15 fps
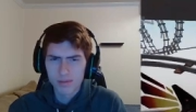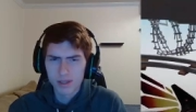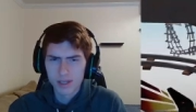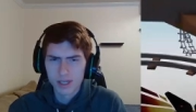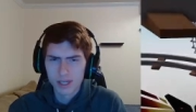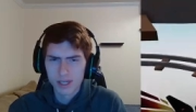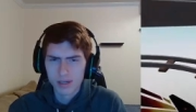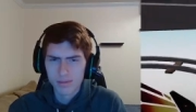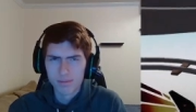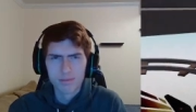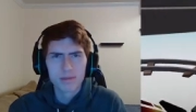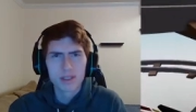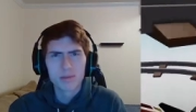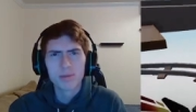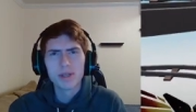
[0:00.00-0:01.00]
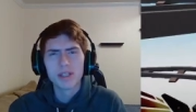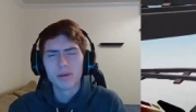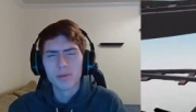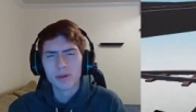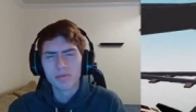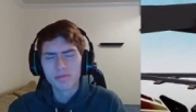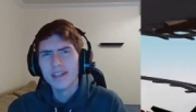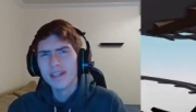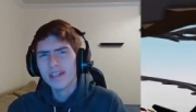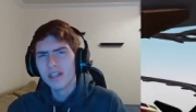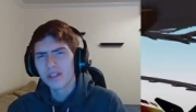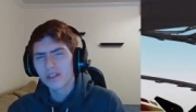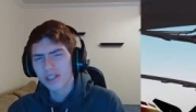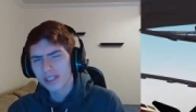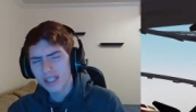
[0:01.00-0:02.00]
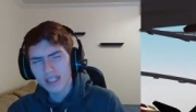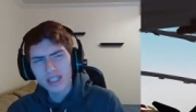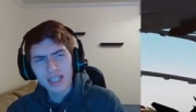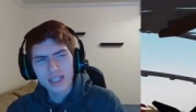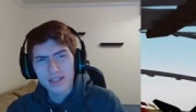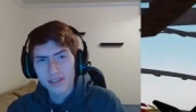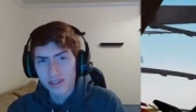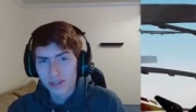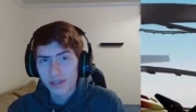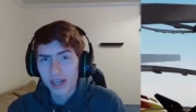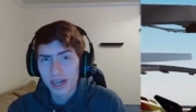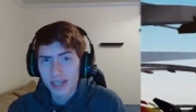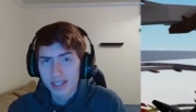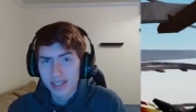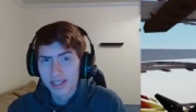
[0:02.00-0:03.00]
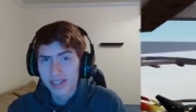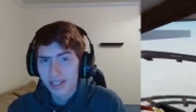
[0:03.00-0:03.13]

um, speed limit. So this is a lesson to you guys.